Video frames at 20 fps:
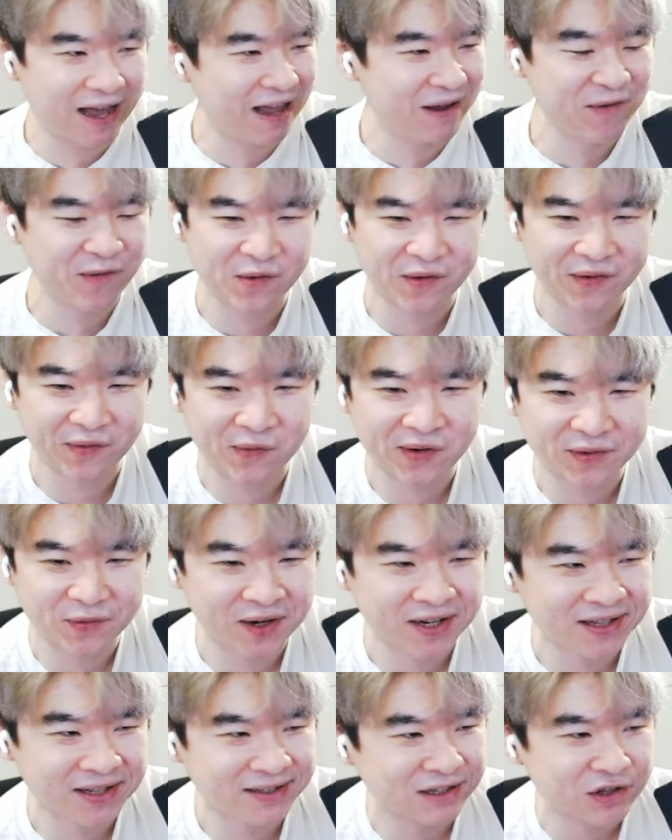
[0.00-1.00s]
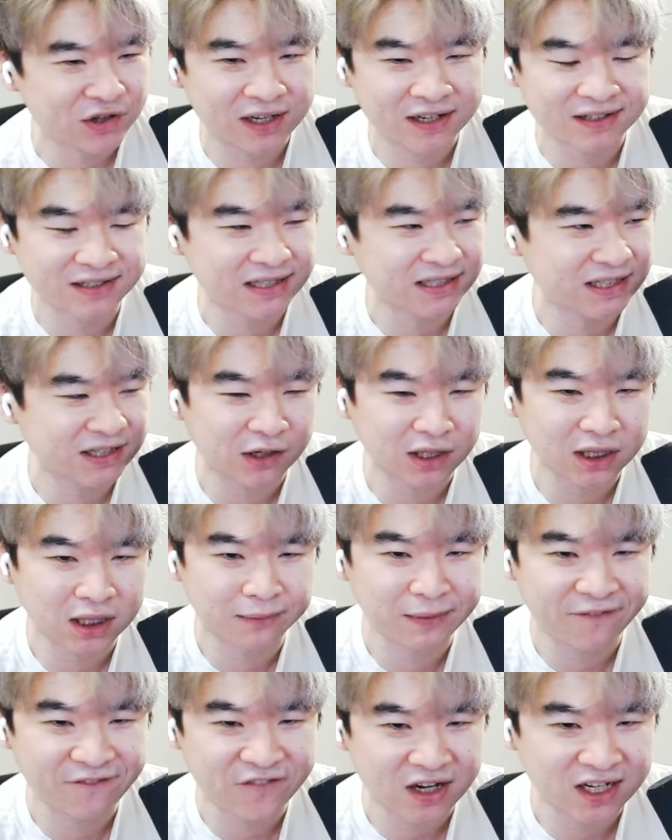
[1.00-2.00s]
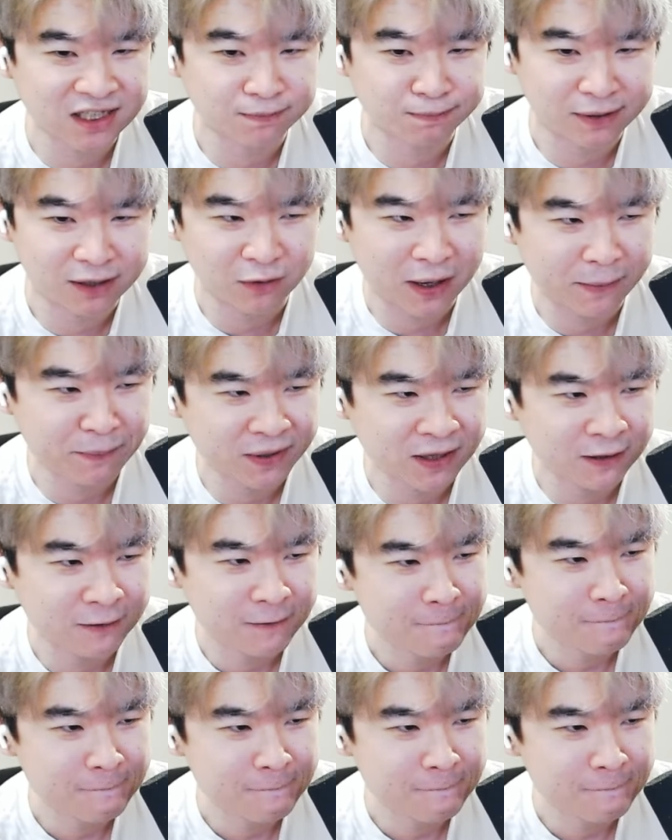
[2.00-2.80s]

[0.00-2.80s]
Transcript: What is this shit? Is this the ultimate fucking spirit weapon?